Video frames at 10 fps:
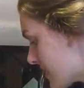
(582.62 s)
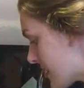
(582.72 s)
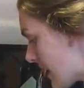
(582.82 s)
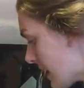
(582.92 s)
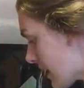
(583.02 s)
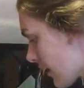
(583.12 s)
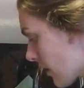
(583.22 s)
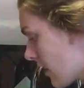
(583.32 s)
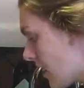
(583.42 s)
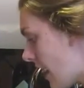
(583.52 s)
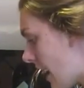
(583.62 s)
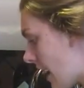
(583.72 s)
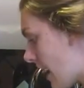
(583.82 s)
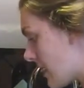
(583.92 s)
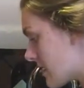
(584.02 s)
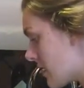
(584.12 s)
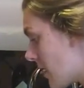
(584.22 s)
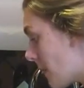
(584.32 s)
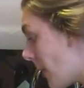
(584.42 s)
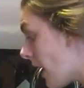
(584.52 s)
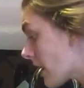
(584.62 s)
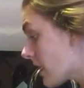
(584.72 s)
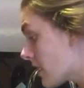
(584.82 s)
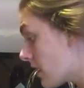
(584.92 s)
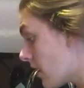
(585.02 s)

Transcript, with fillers: to stay here. And Puck,